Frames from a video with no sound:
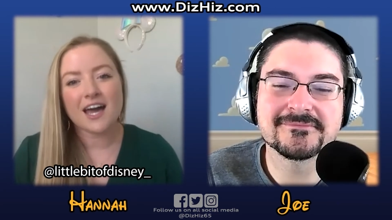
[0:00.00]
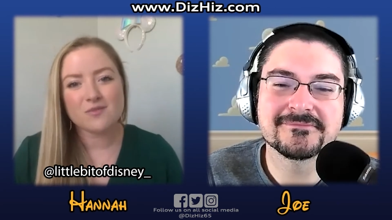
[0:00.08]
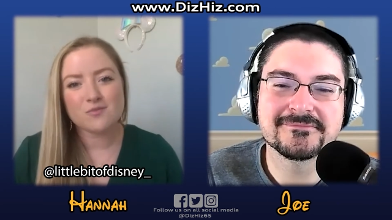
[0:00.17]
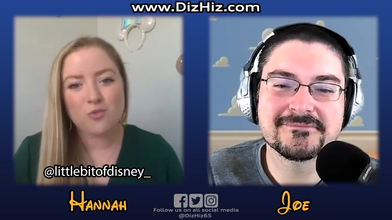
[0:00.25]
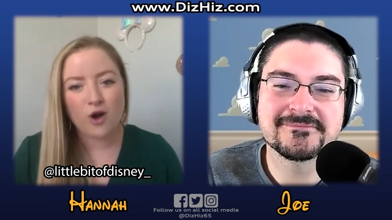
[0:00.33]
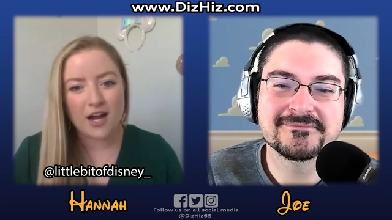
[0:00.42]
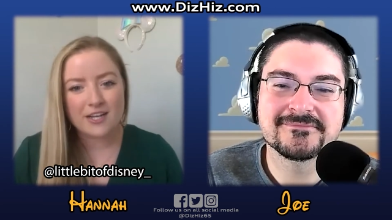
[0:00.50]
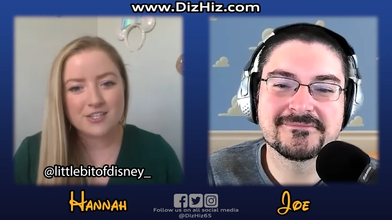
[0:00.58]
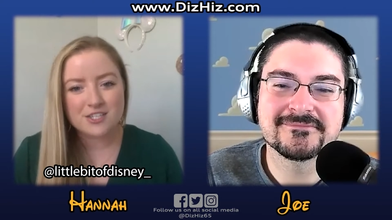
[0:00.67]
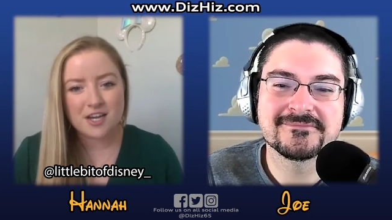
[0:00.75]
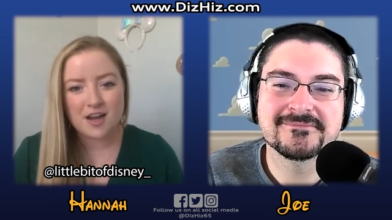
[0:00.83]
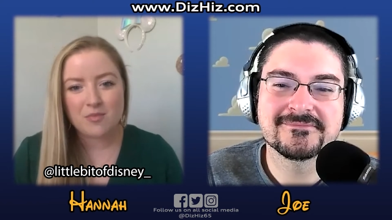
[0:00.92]
Speaker 1: and
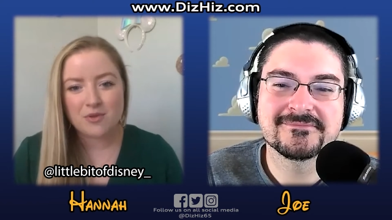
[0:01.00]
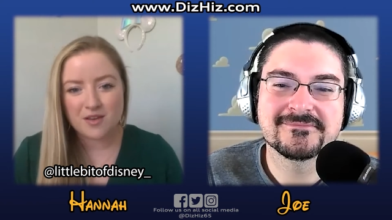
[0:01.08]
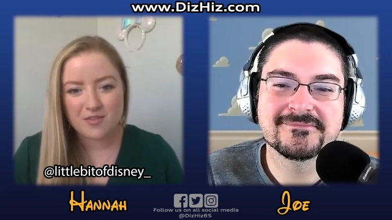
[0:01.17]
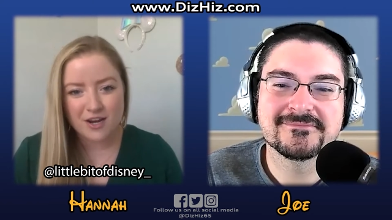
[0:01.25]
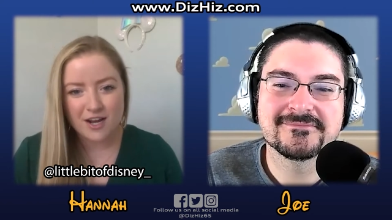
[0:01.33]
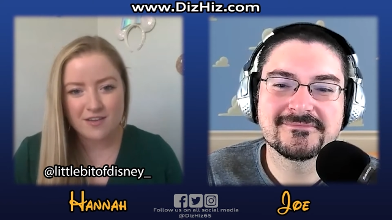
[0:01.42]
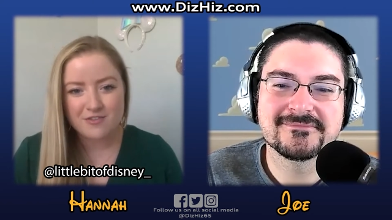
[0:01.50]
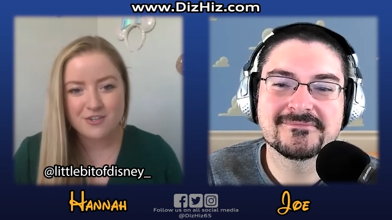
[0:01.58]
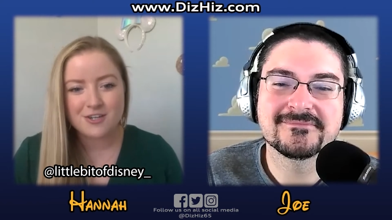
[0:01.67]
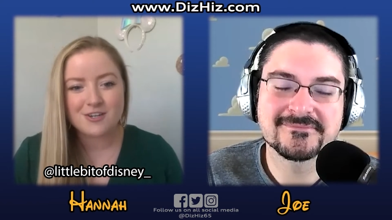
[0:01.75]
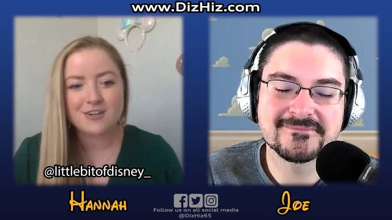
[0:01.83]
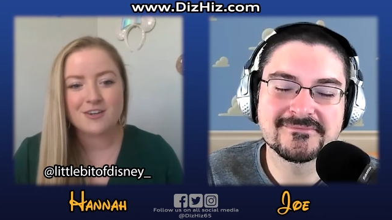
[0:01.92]
watch Happily Ever
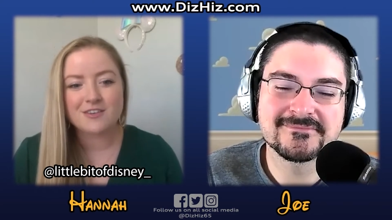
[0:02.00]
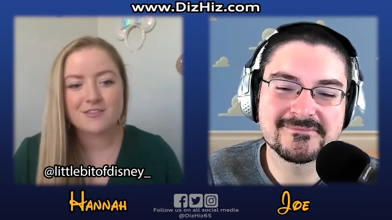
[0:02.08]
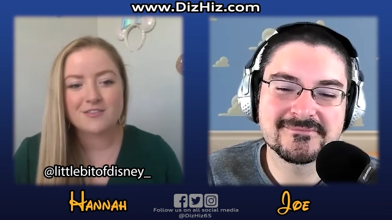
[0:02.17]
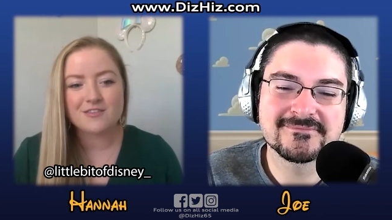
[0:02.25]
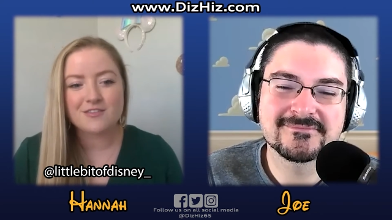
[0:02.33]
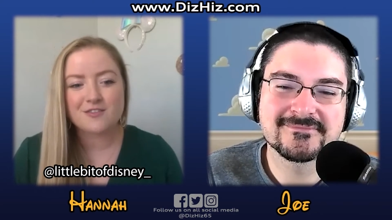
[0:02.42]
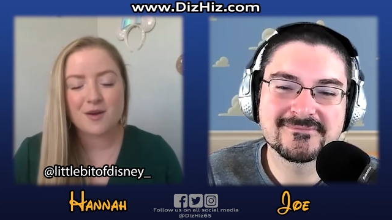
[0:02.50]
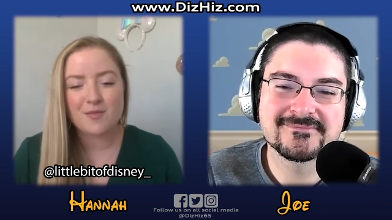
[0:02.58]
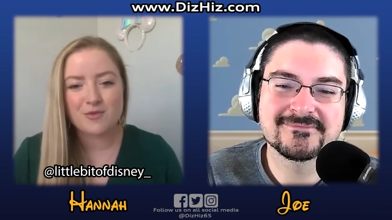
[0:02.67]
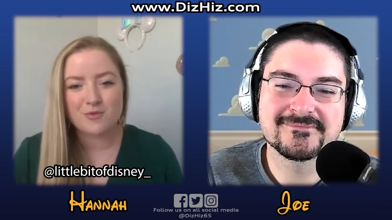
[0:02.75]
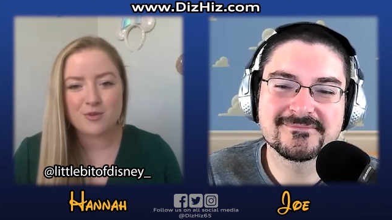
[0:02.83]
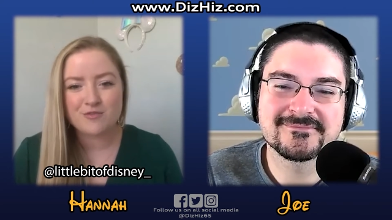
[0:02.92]
After from
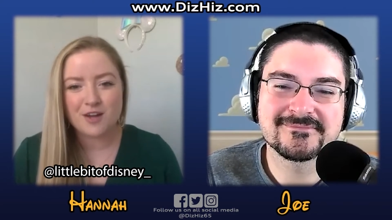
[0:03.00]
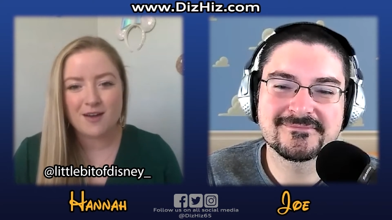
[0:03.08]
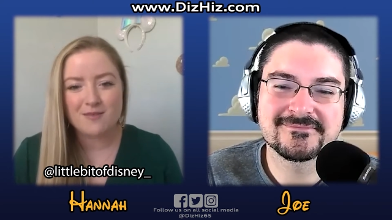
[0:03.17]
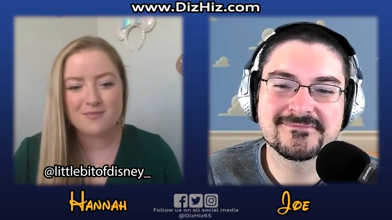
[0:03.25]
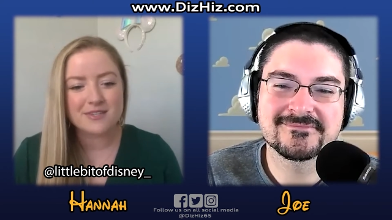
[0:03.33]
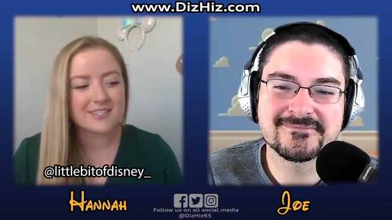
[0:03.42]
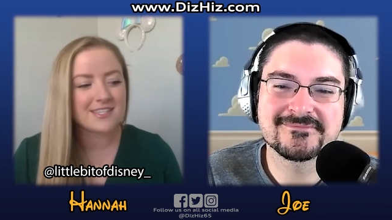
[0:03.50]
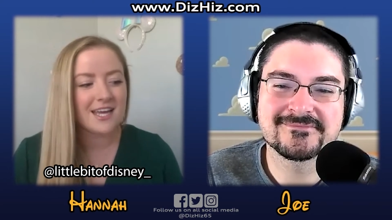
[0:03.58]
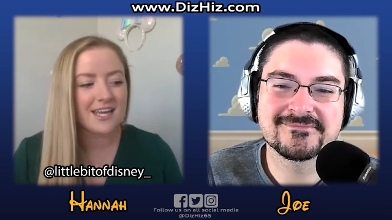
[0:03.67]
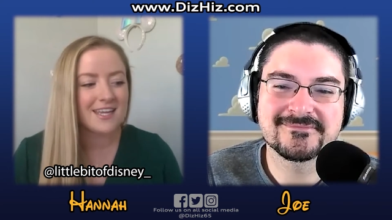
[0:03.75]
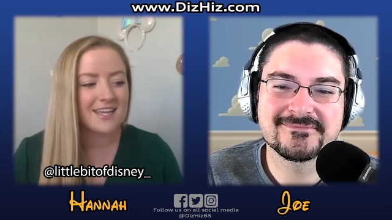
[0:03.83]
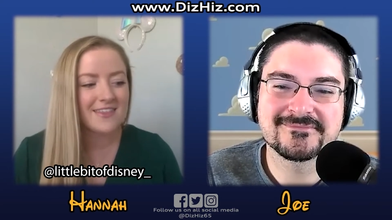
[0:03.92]
the rooftop is
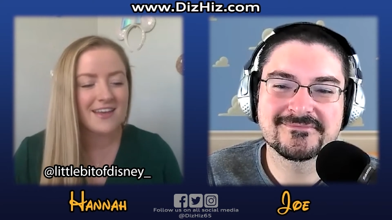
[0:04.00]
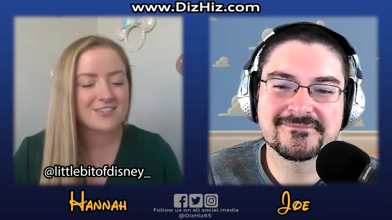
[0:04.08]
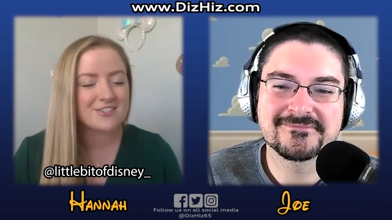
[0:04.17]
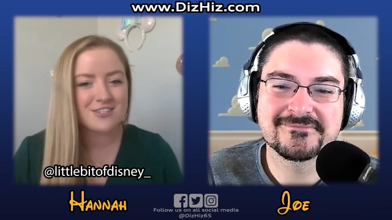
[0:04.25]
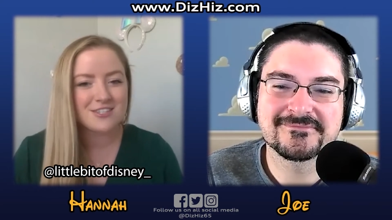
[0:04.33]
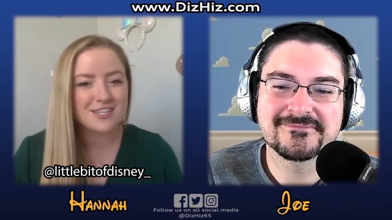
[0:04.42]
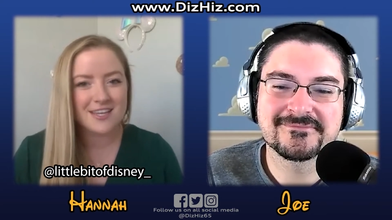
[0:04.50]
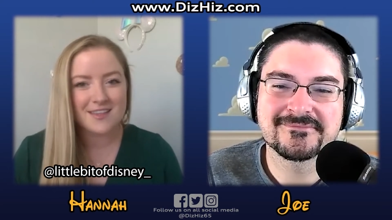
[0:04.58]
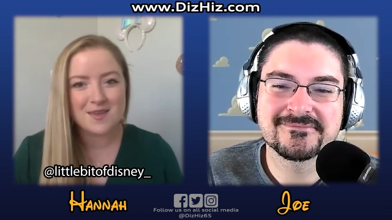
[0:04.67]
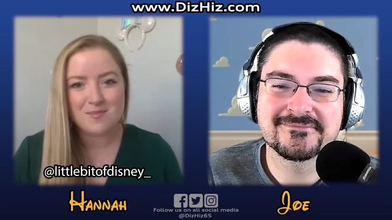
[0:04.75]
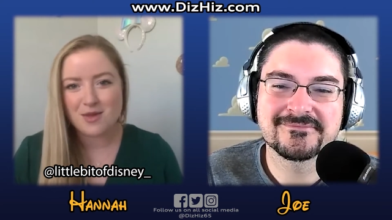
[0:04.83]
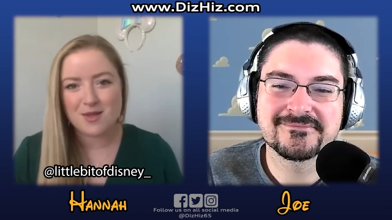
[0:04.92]
like that's just like
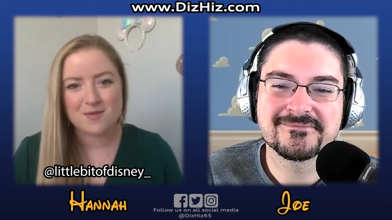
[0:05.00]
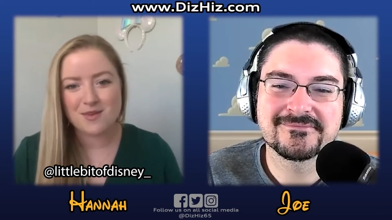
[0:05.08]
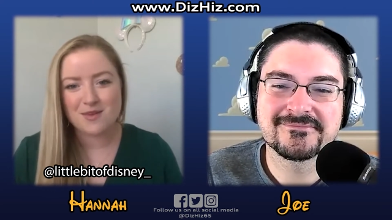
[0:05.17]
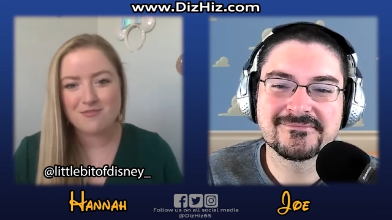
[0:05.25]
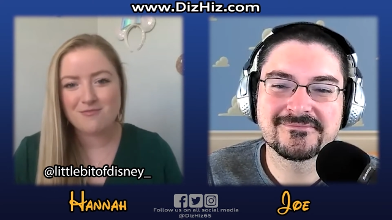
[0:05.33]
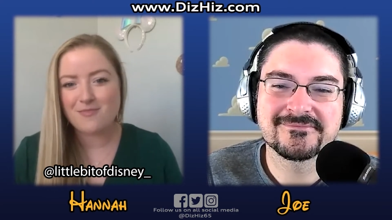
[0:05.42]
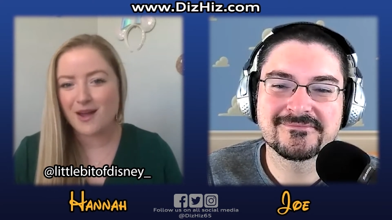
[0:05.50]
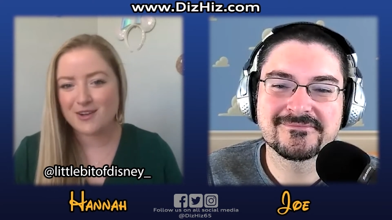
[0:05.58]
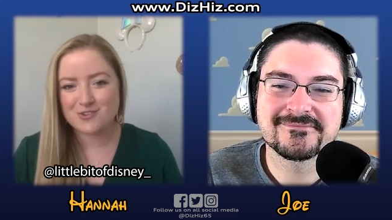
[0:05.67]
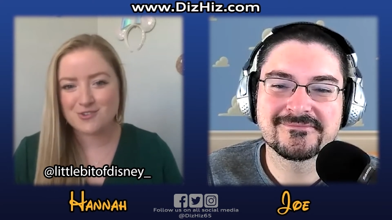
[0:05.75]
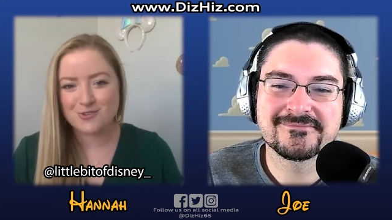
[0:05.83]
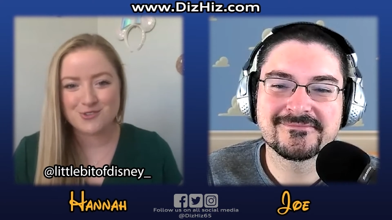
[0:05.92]
the epitome of
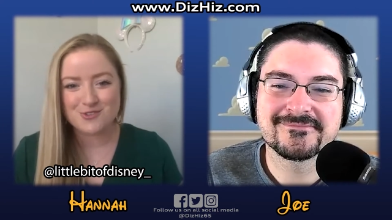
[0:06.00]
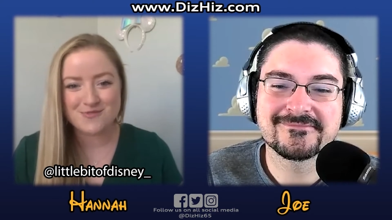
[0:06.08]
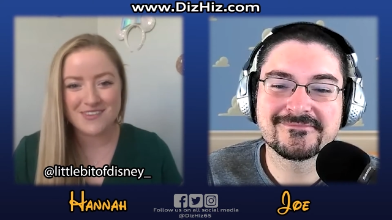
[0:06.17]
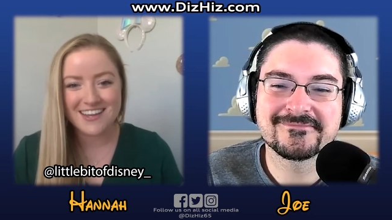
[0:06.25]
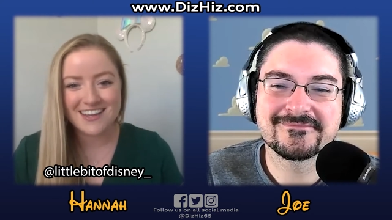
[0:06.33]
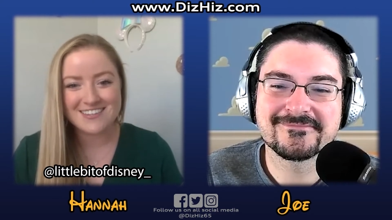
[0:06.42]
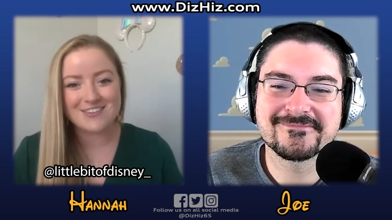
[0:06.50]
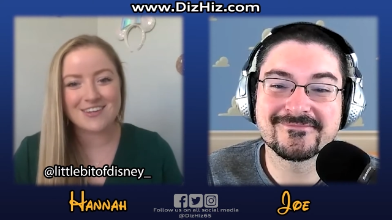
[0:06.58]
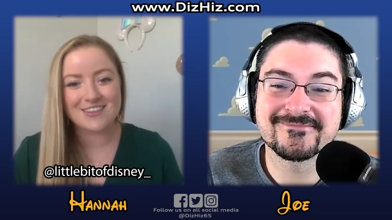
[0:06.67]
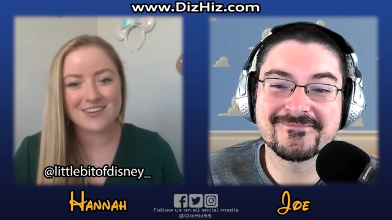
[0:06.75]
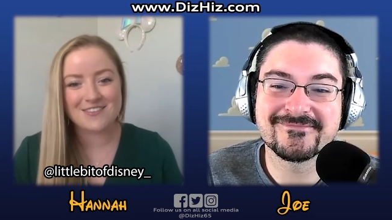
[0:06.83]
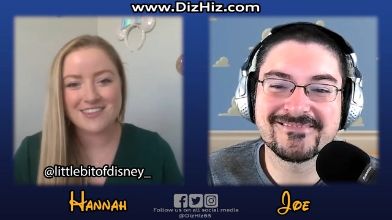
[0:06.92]
magical to me. So
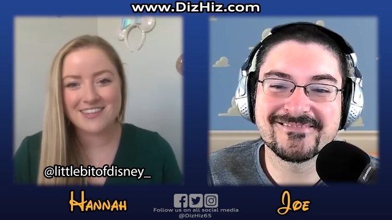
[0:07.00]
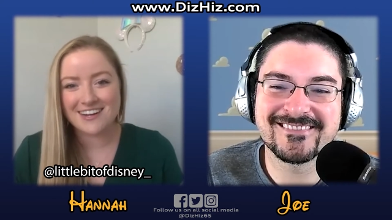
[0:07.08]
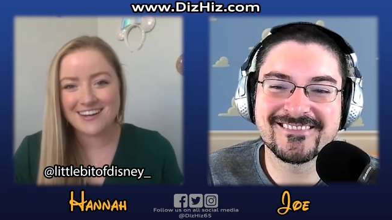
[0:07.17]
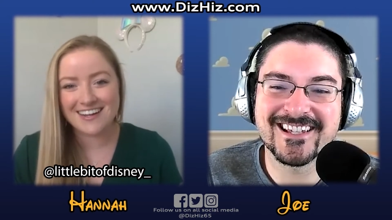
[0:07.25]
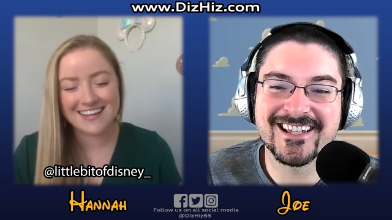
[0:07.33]
I love it there.